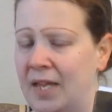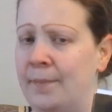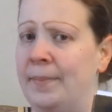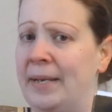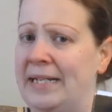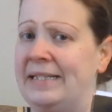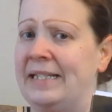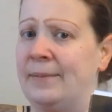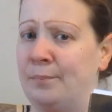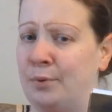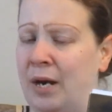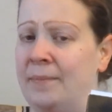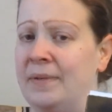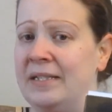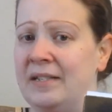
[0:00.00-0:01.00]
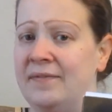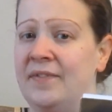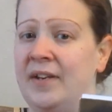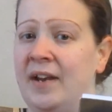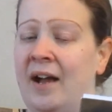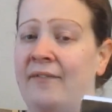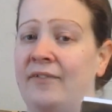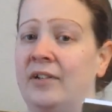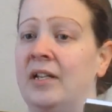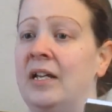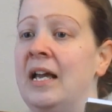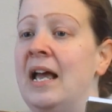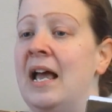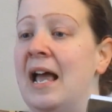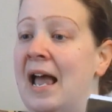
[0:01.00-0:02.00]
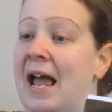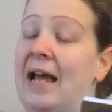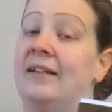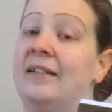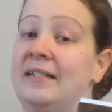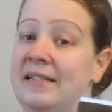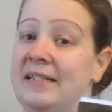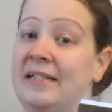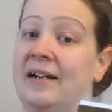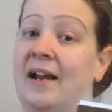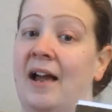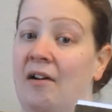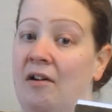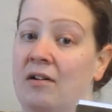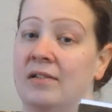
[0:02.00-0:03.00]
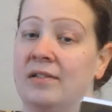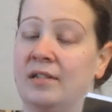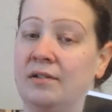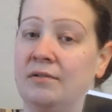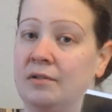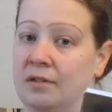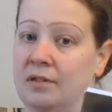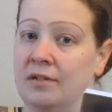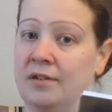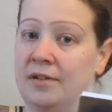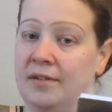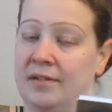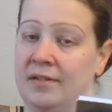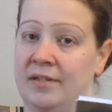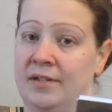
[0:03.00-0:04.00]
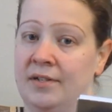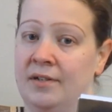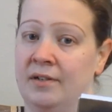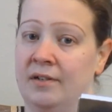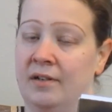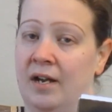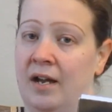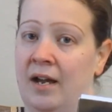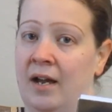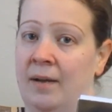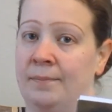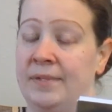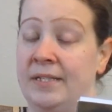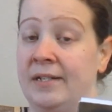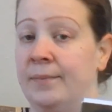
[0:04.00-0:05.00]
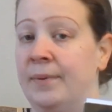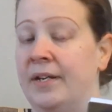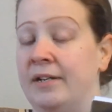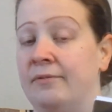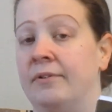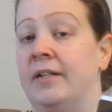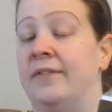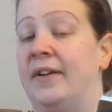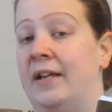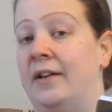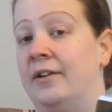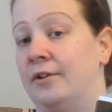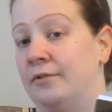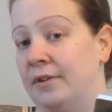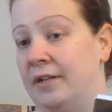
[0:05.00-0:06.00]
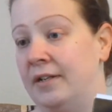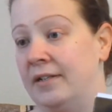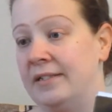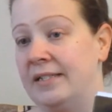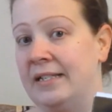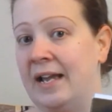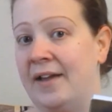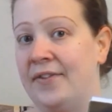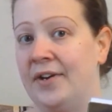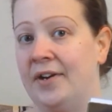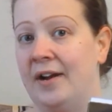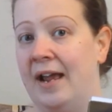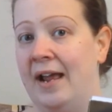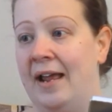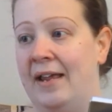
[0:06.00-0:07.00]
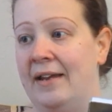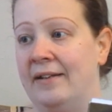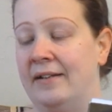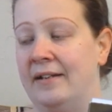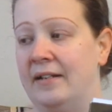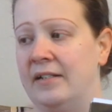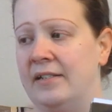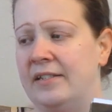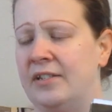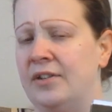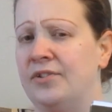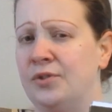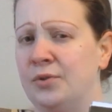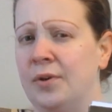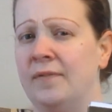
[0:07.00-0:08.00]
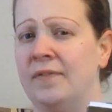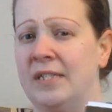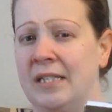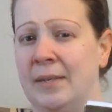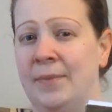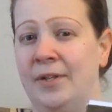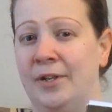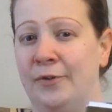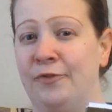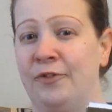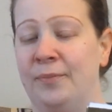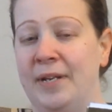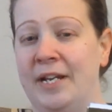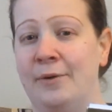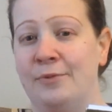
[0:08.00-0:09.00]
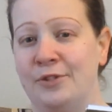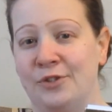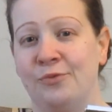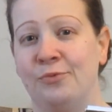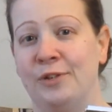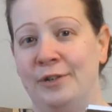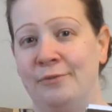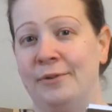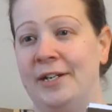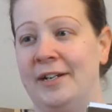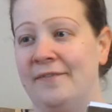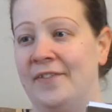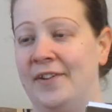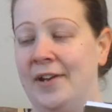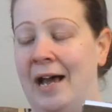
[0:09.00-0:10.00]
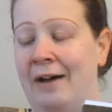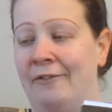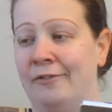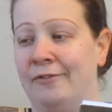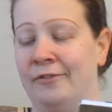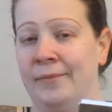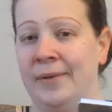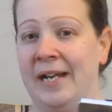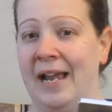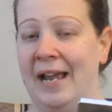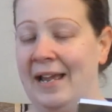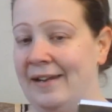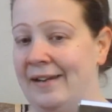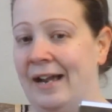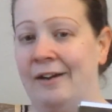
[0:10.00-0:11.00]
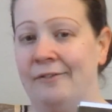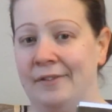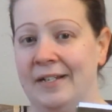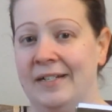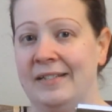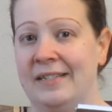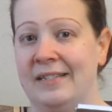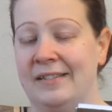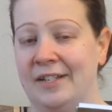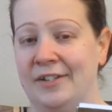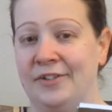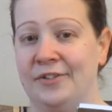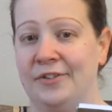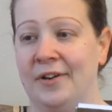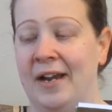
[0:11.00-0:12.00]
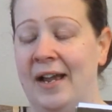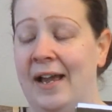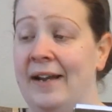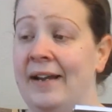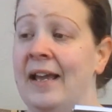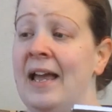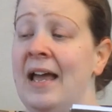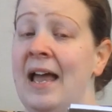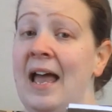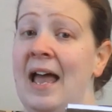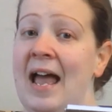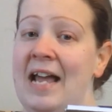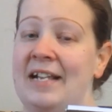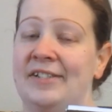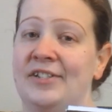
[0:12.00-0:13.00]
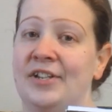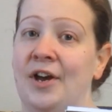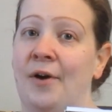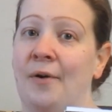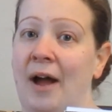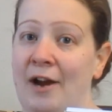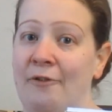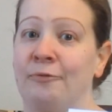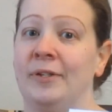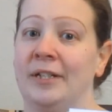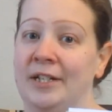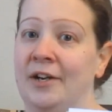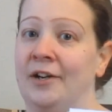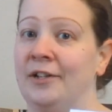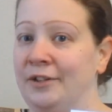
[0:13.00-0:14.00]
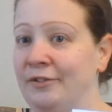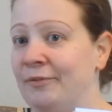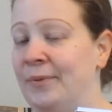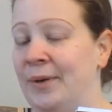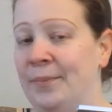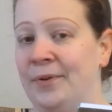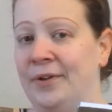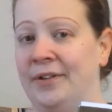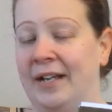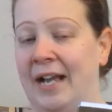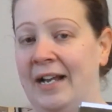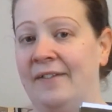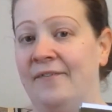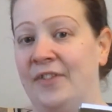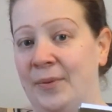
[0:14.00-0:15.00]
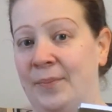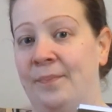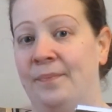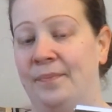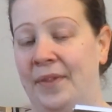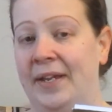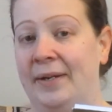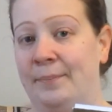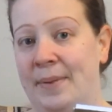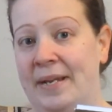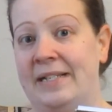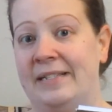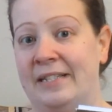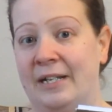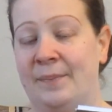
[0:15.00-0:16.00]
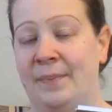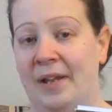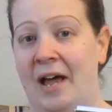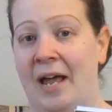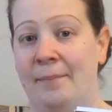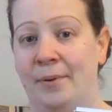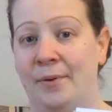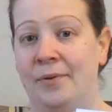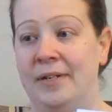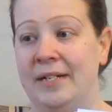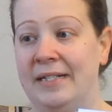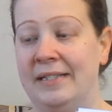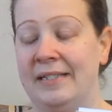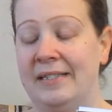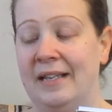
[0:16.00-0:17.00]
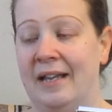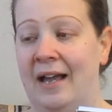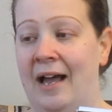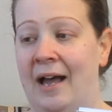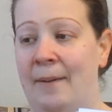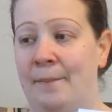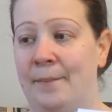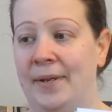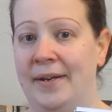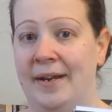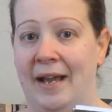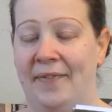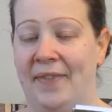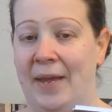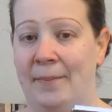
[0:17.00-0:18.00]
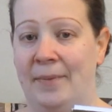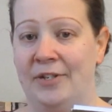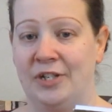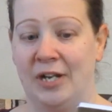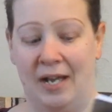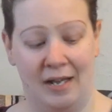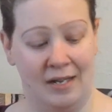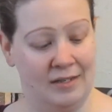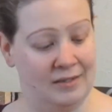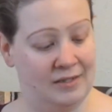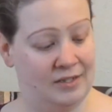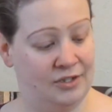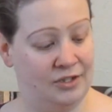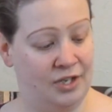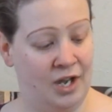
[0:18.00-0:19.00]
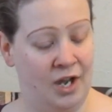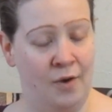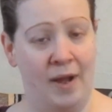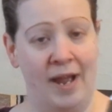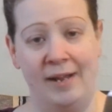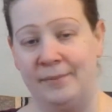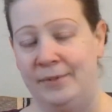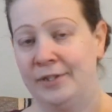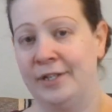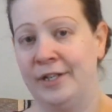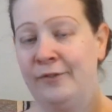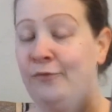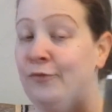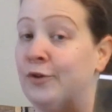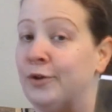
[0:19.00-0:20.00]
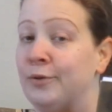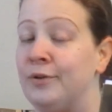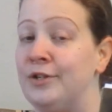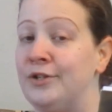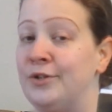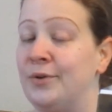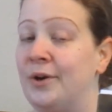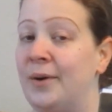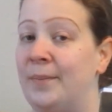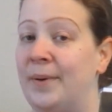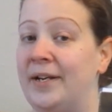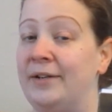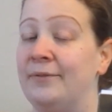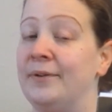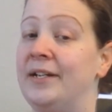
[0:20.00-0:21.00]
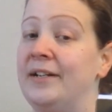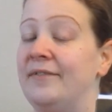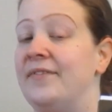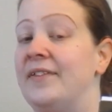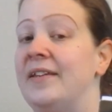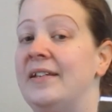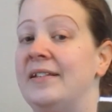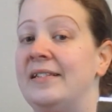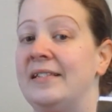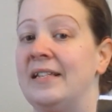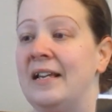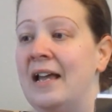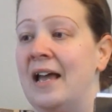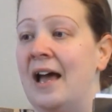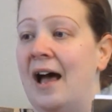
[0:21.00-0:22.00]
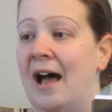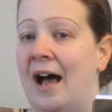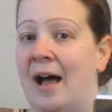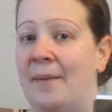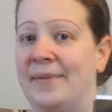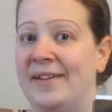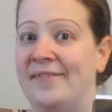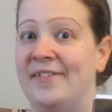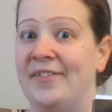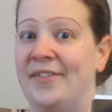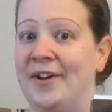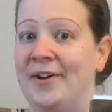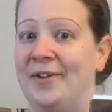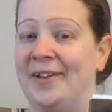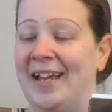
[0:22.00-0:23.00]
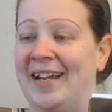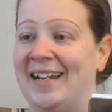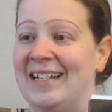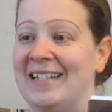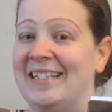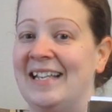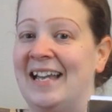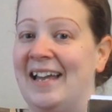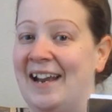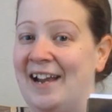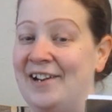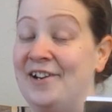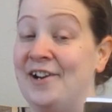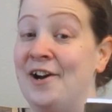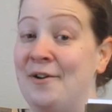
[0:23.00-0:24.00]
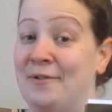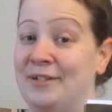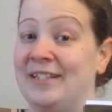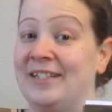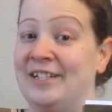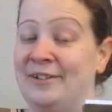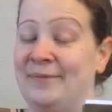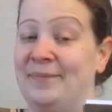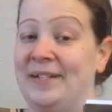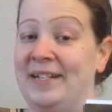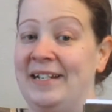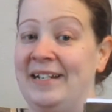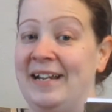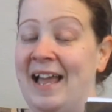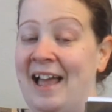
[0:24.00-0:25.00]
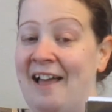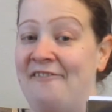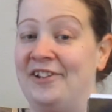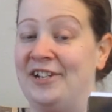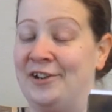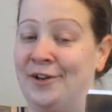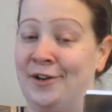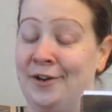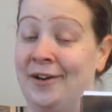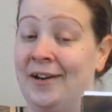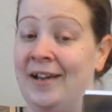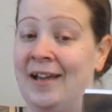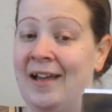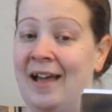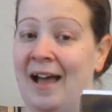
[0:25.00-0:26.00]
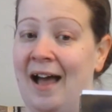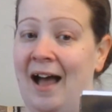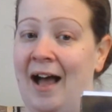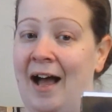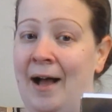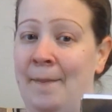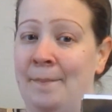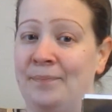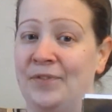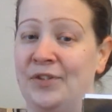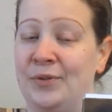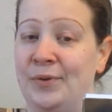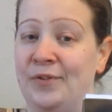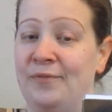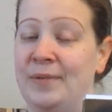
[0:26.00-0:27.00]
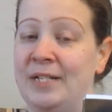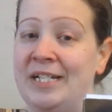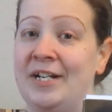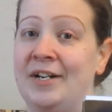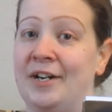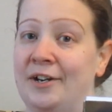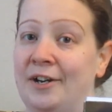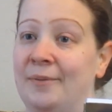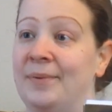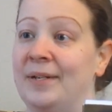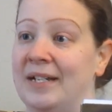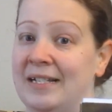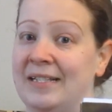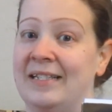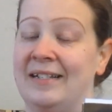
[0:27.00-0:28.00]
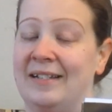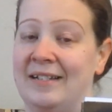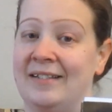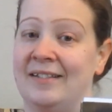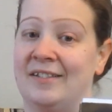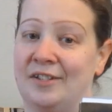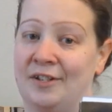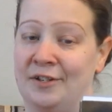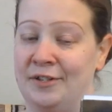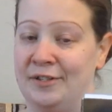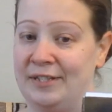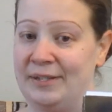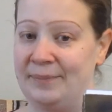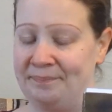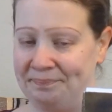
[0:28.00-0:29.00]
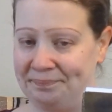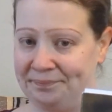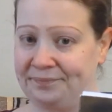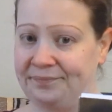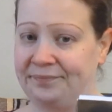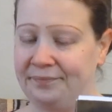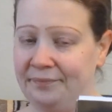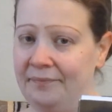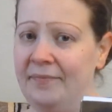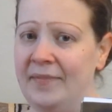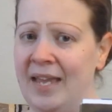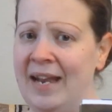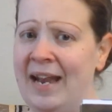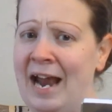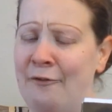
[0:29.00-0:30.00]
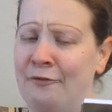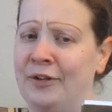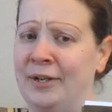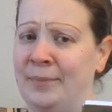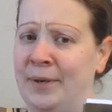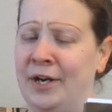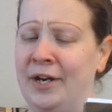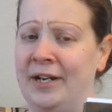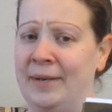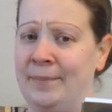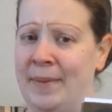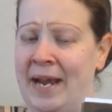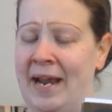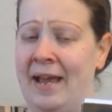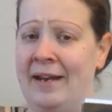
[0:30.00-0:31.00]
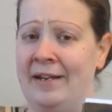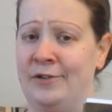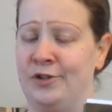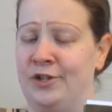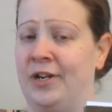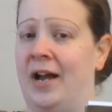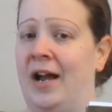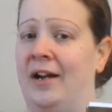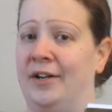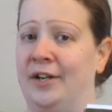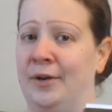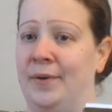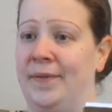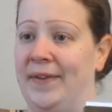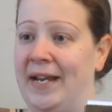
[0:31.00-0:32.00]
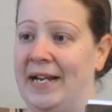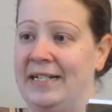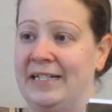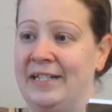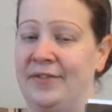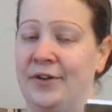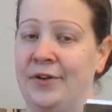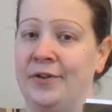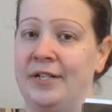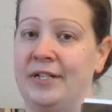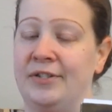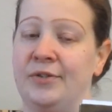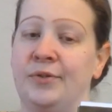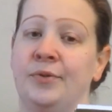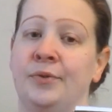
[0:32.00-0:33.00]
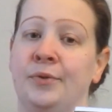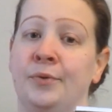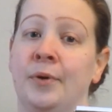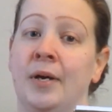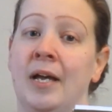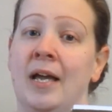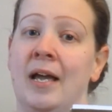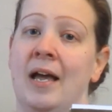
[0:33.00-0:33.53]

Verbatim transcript: basic premise of the novel. And Lindsay and I also earlier this year um, did a buddy read of Anna Karenina together, and sort of similar for me. It was a reread of the novel for me. I had not read it since undergrad, and so I really only remembered kind of the like basic plot points, um, but not that much else. So I am looking forward to our buddy read of this, um, even though, like I said, I know it's going to be heavier um, sort of material because it concerns an African American man in Chicago in the 1930s who,